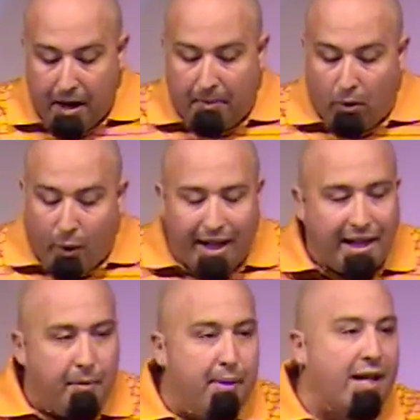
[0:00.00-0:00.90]
but we
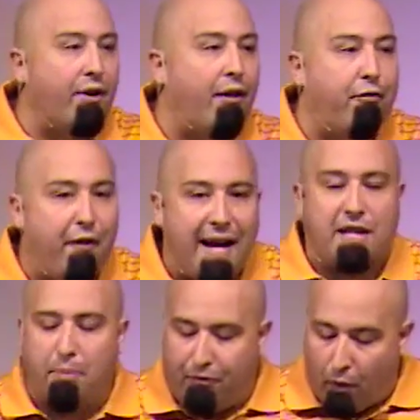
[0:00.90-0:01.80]
need to be on our face
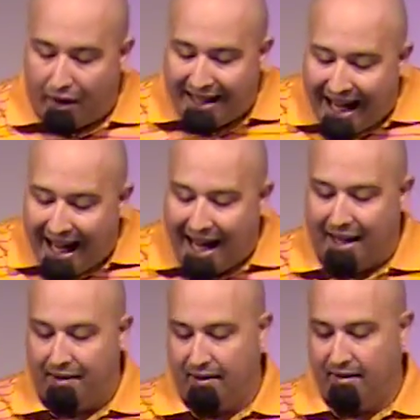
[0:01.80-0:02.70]
before
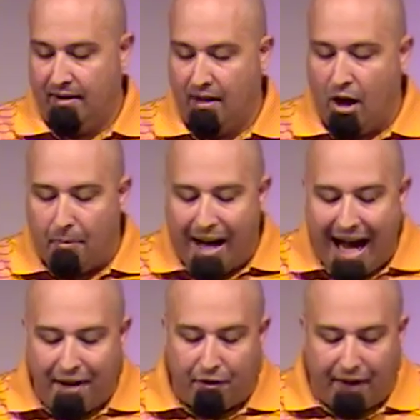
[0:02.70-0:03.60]
God on
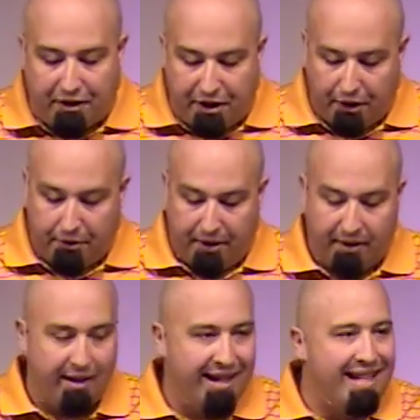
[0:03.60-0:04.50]
behalf of our
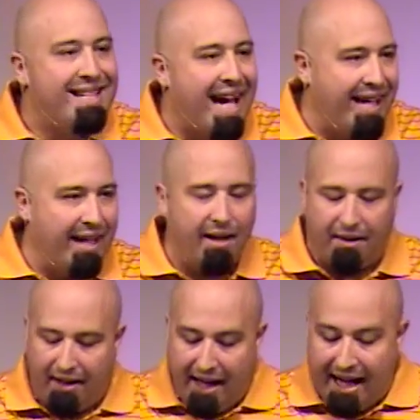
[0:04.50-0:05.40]
children, day
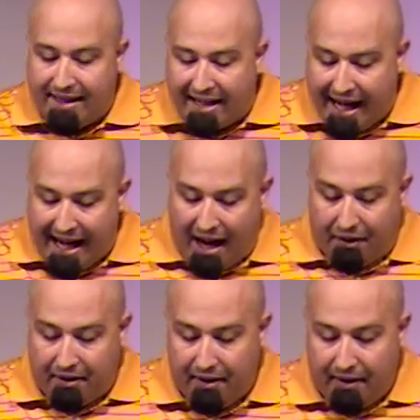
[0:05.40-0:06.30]
in and day out.